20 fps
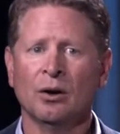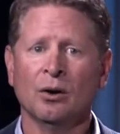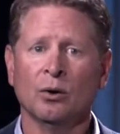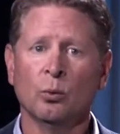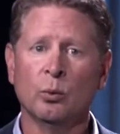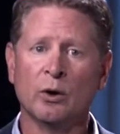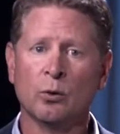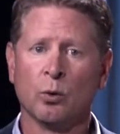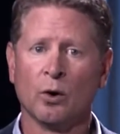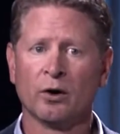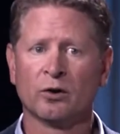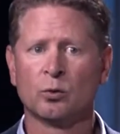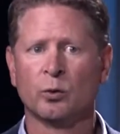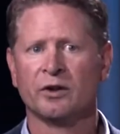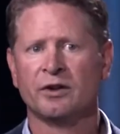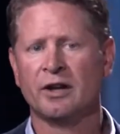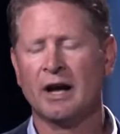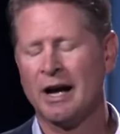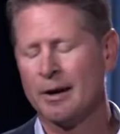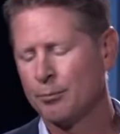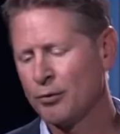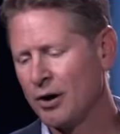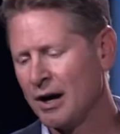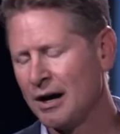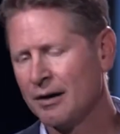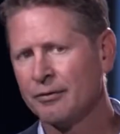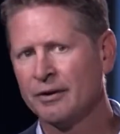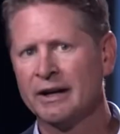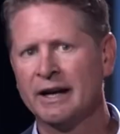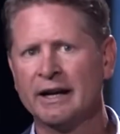We worked with
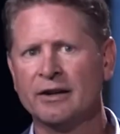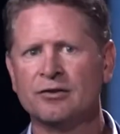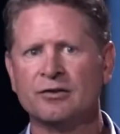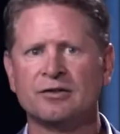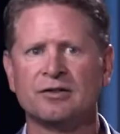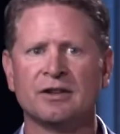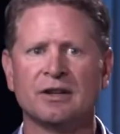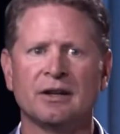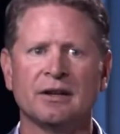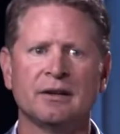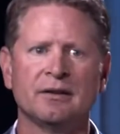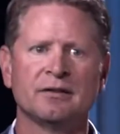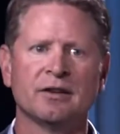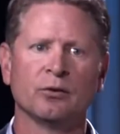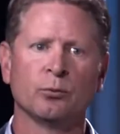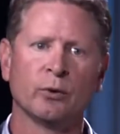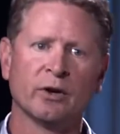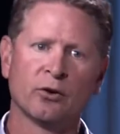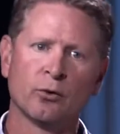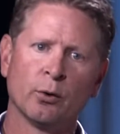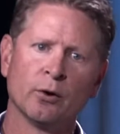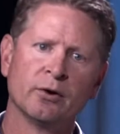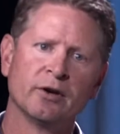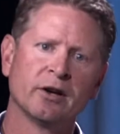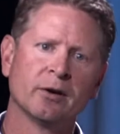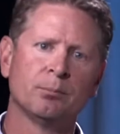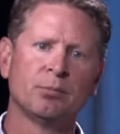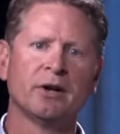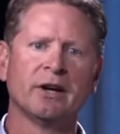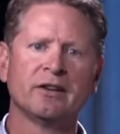nonprofit agencies and recruiting
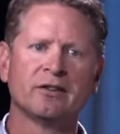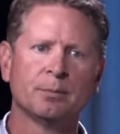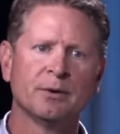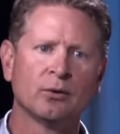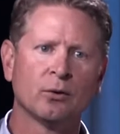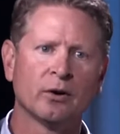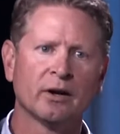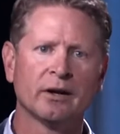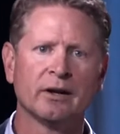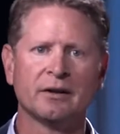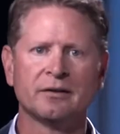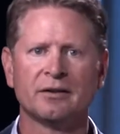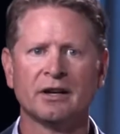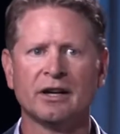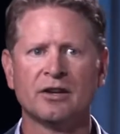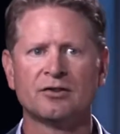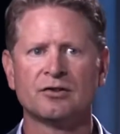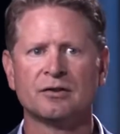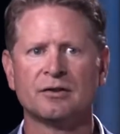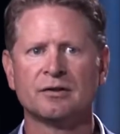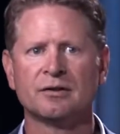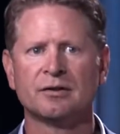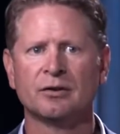and placement organizations